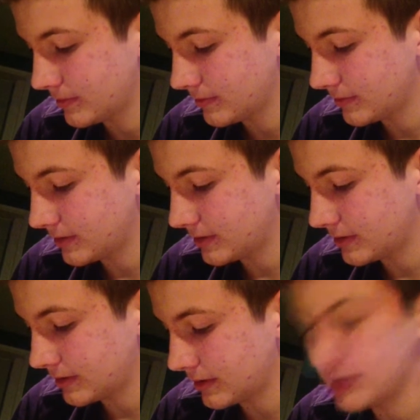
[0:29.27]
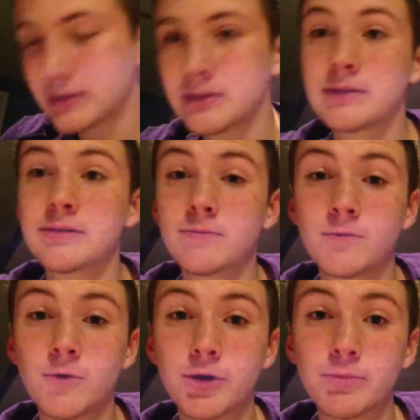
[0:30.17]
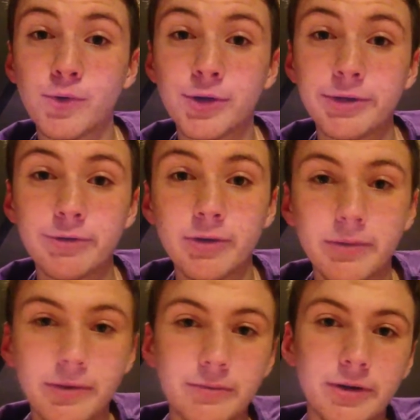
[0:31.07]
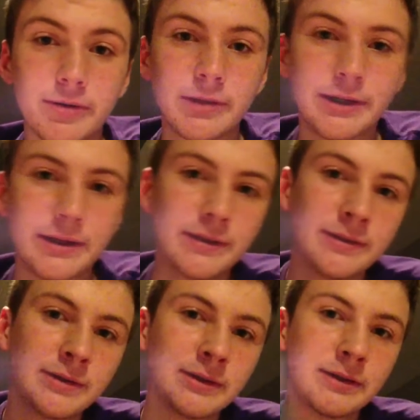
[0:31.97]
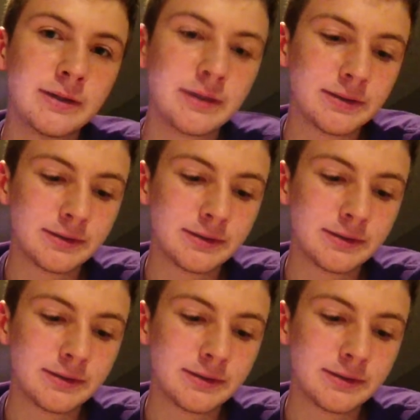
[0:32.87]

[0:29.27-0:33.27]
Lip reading: I guess Waterboy grew up in Waterman. My